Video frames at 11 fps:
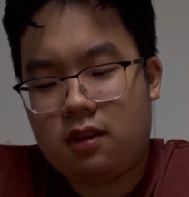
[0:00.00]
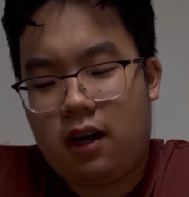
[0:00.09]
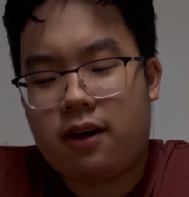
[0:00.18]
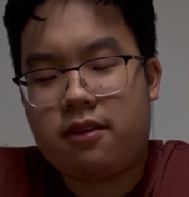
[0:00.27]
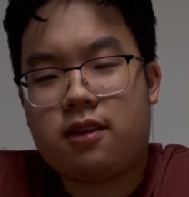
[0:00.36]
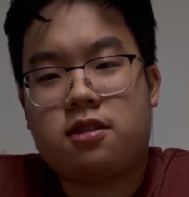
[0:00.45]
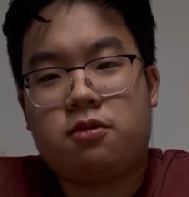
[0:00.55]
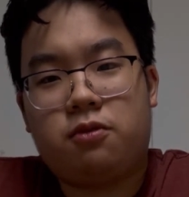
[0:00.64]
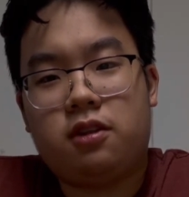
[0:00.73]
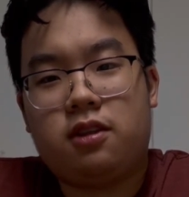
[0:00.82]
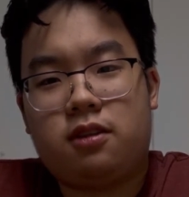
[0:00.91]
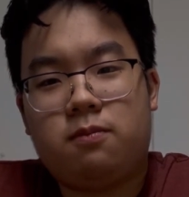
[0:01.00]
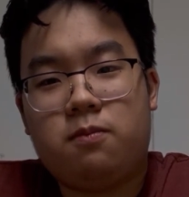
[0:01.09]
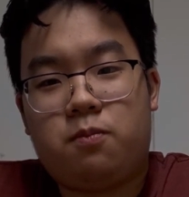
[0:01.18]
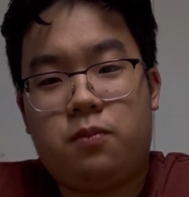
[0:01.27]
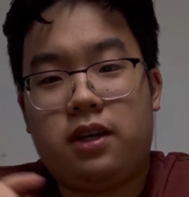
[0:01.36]
I think that's a really
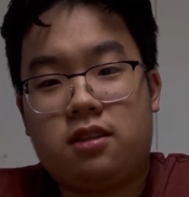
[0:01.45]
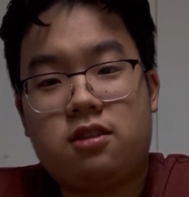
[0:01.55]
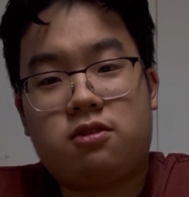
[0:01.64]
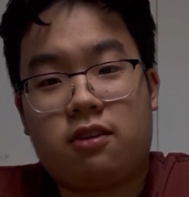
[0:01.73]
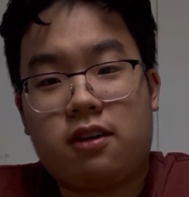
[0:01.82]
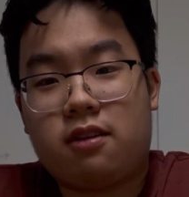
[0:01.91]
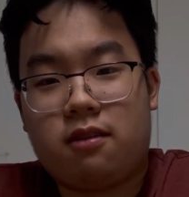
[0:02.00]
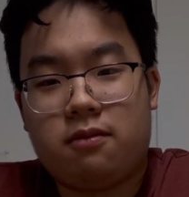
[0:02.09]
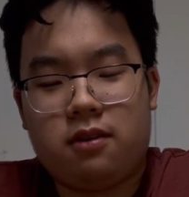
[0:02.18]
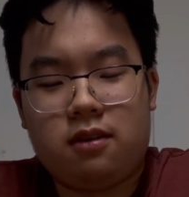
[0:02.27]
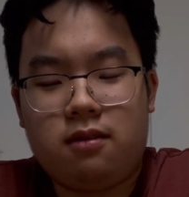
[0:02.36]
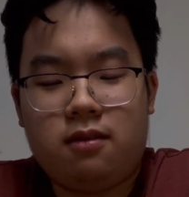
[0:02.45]
big strength of it.